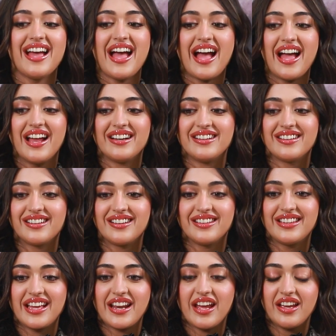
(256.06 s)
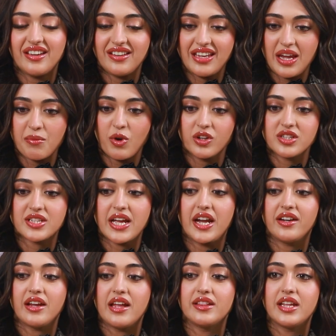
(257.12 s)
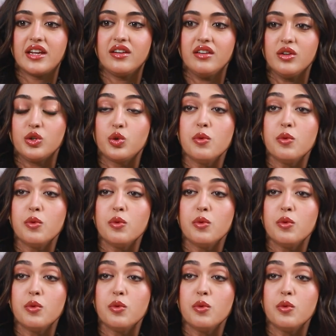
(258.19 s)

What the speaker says: And then I came on set and then